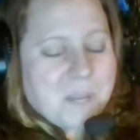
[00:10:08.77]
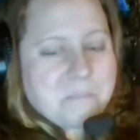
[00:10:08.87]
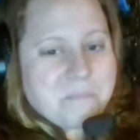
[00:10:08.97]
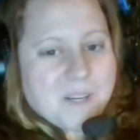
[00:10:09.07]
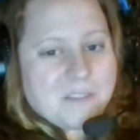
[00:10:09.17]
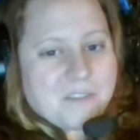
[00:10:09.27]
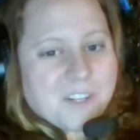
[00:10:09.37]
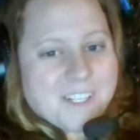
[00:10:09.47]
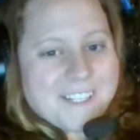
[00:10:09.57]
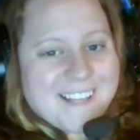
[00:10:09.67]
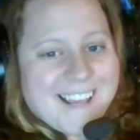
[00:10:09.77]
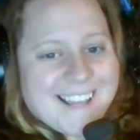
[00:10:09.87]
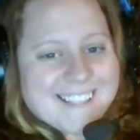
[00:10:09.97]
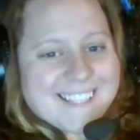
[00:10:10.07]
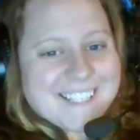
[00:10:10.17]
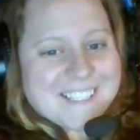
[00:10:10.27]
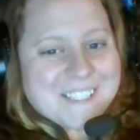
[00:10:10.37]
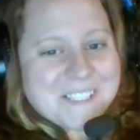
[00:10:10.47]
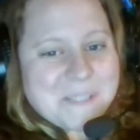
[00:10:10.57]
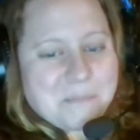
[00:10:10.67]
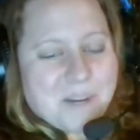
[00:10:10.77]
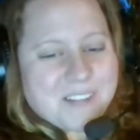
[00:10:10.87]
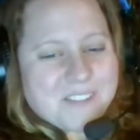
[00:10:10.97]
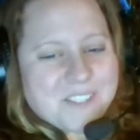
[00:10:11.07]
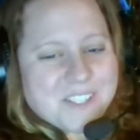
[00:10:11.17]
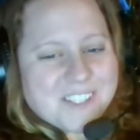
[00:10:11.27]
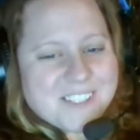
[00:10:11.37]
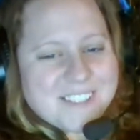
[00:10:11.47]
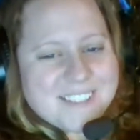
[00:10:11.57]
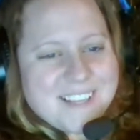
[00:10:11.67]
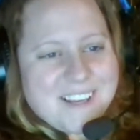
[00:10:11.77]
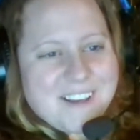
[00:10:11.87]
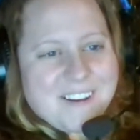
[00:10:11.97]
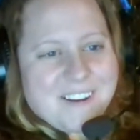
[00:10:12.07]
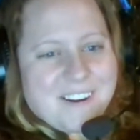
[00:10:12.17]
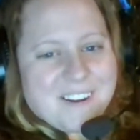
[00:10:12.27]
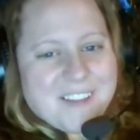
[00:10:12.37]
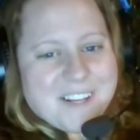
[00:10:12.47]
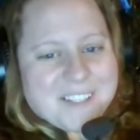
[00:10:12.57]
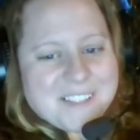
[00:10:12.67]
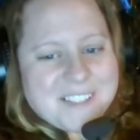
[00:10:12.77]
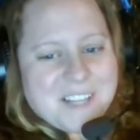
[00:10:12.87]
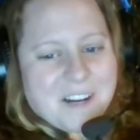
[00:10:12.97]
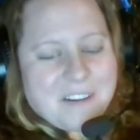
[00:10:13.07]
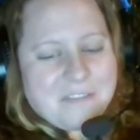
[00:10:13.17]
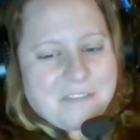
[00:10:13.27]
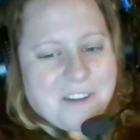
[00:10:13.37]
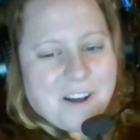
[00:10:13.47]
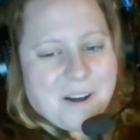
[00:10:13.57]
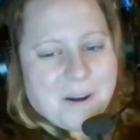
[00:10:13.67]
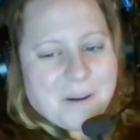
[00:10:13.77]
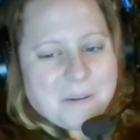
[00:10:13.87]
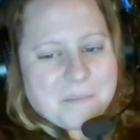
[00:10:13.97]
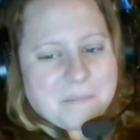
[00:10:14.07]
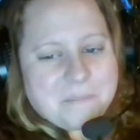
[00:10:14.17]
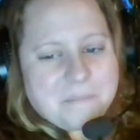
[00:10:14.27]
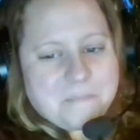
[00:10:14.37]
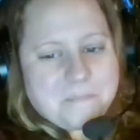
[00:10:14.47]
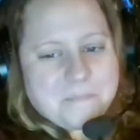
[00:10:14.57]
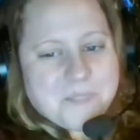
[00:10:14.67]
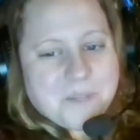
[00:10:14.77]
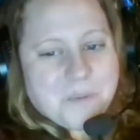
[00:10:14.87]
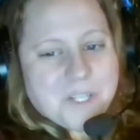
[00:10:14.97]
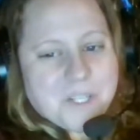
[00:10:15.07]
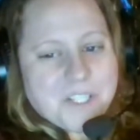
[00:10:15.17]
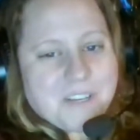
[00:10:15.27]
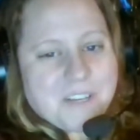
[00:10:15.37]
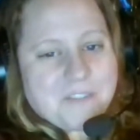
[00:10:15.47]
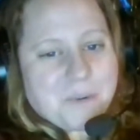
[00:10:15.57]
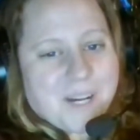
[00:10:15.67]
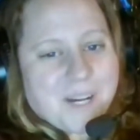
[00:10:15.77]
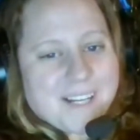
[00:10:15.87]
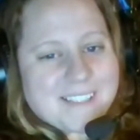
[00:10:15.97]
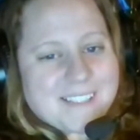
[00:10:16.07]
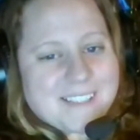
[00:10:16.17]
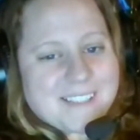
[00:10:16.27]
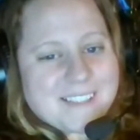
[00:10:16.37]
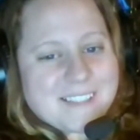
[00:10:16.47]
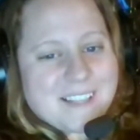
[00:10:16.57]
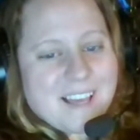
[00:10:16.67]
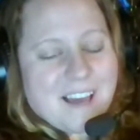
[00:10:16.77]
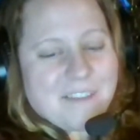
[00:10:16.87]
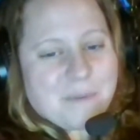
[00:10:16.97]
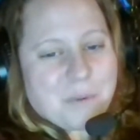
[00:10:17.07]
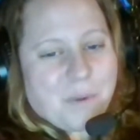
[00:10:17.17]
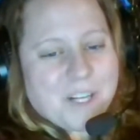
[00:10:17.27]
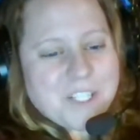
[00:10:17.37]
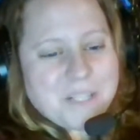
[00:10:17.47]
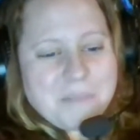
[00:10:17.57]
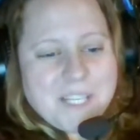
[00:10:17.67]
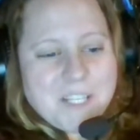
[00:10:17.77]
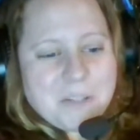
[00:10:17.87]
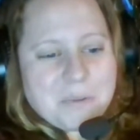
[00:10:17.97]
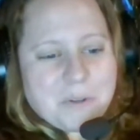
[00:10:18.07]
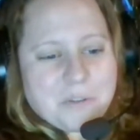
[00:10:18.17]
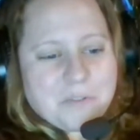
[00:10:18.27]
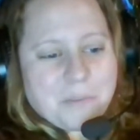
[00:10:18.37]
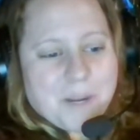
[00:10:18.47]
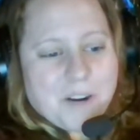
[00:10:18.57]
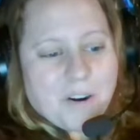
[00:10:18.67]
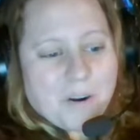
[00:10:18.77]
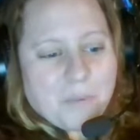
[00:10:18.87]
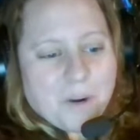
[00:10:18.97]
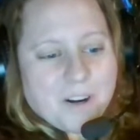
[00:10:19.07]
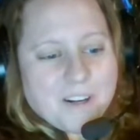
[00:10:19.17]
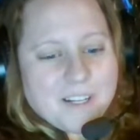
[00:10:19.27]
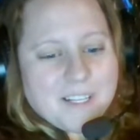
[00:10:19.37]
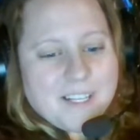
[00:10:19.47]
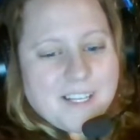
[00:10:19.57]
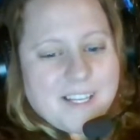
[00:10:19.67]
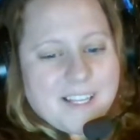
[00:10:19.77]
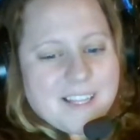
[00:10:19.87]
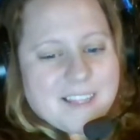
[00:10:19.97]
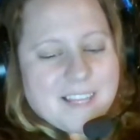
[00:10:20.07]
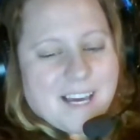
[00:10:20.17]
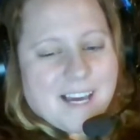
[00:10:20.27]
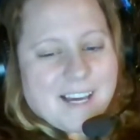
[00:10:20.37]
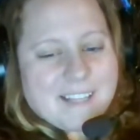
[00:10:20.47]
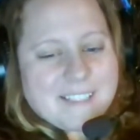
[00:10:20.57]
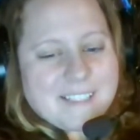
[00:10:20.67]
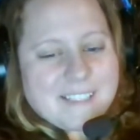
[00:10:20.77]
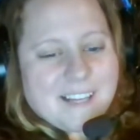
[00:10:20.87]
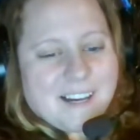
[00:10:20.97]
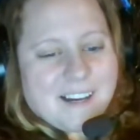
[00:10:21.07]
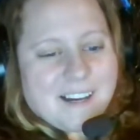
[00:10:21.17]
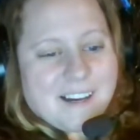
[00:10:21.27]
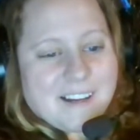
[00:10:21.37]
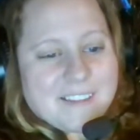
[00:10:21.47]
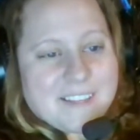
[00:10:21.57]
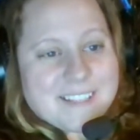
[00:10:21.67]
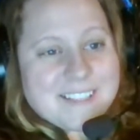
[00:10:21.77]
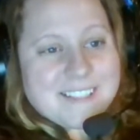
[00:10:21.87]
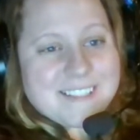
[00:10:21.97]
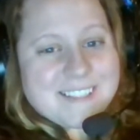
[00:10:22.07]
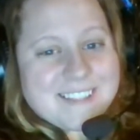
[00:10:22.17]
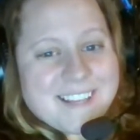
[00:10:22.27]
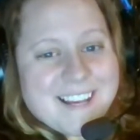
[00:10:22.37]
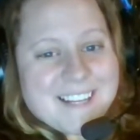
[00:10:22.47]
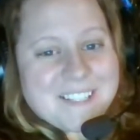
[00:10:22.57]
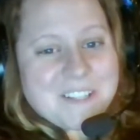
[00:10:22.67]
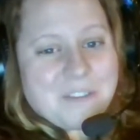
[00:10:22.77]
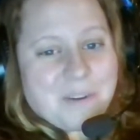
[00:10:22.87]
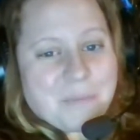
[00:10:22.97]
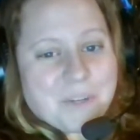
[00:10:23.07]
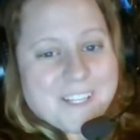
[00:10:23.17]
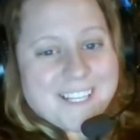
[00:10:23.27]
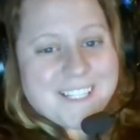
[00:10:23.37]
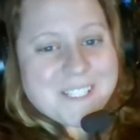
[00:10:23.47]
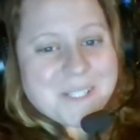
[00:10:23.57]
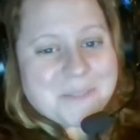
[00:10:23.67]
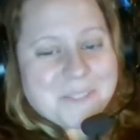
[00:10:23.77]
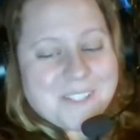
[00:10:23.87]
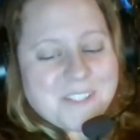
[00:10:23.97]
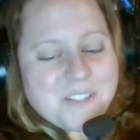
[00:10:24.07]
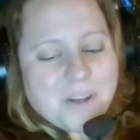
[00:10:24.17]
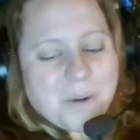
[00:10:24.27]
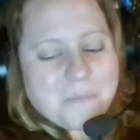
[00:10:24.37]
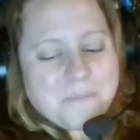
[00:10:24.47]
Bigfoot, aliens, monsters, all that good stuff. Which, if you guys have been watching me, you know from my artwork that that's the kind of stuff I'm really into. So,